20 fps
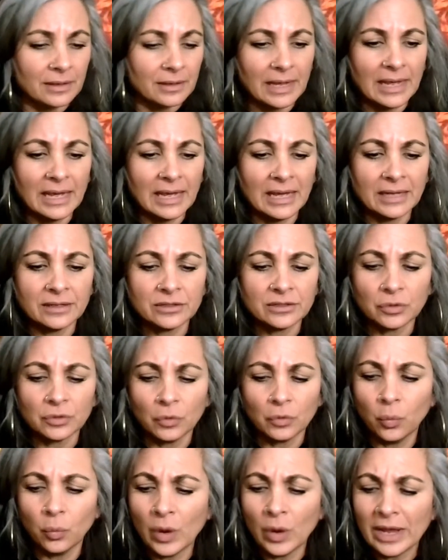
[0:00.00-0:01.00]
And
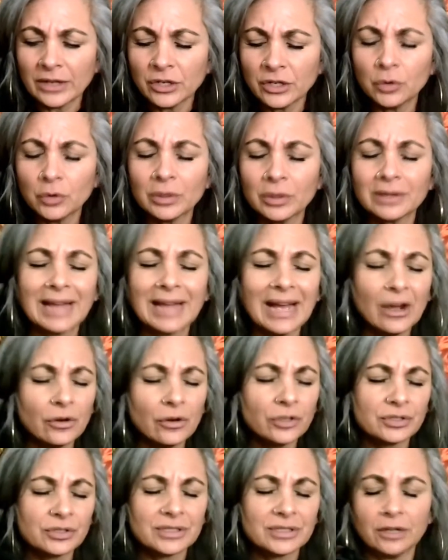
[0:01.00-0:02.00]
when you allow
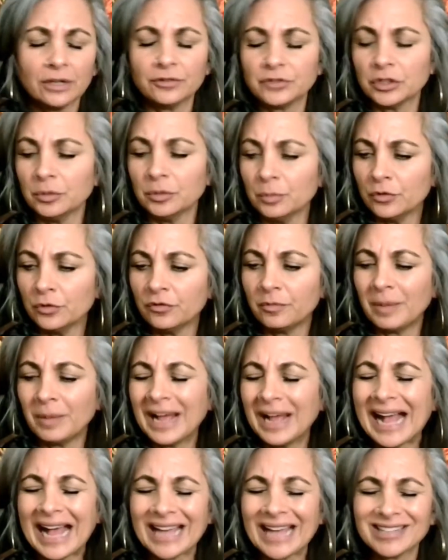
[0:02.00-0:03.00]
yourself to move
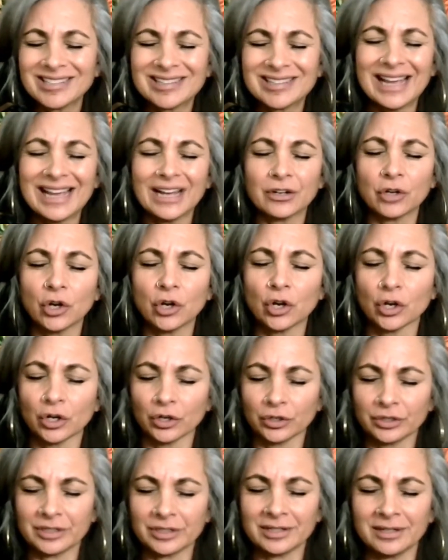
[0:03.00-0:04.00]
past that
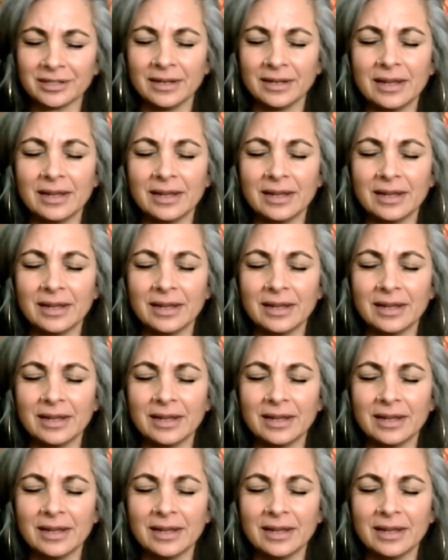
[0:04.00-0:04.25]
hurt